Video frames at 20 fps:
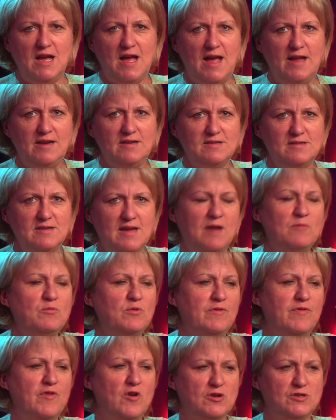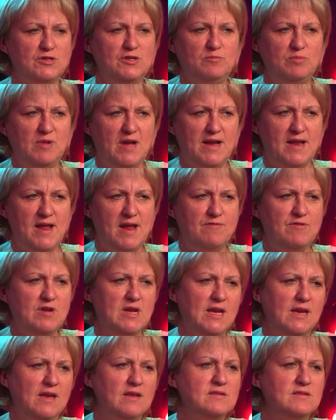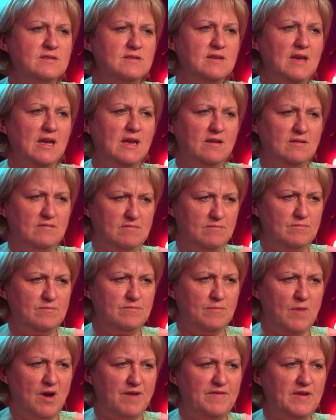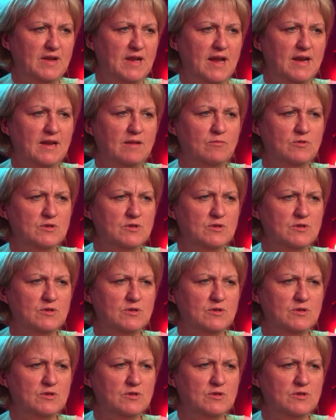And Edward Fox, who played Henry Higgins in My Fair Lady,